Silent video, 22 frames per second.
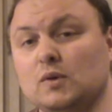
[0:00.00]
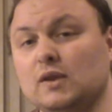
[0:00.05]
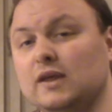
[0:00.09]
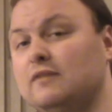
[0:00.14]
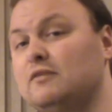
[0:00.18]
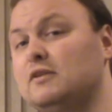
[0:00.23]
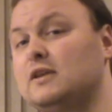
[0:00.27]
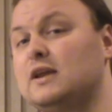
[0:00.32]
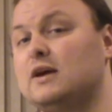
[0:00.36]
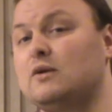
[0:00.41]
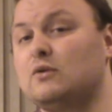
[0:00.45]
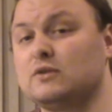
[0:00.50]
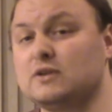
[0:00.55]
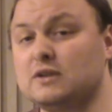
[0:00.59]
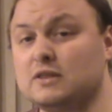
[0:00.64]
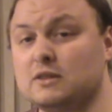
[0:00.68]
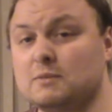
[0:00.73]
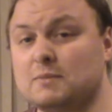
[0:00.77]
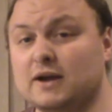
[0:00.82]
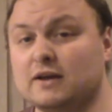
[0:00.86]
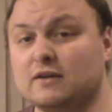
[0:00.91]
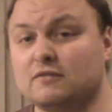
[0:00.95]
we were leaving, I was in
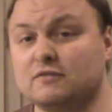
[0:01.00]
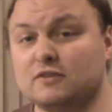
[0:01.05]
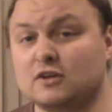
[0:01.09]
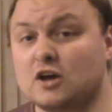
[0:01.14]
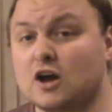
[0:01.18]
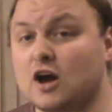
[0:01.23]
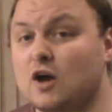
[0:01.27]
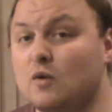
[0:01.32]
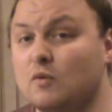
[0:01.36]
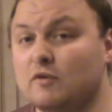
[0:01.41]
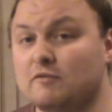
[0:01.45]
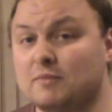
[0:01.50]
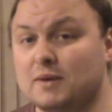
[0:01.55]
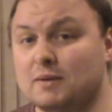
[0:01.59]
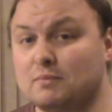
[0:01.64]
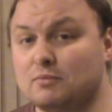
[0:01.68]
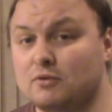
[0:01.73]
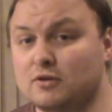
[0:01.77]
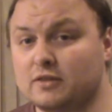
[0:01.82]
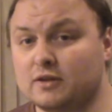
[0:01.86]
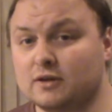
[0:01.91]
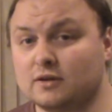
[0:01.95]
the back of the car with my
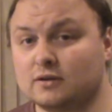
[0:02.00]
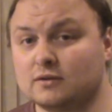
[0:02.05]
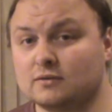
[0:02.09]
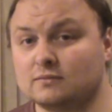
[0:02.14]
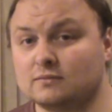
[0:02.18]
brother.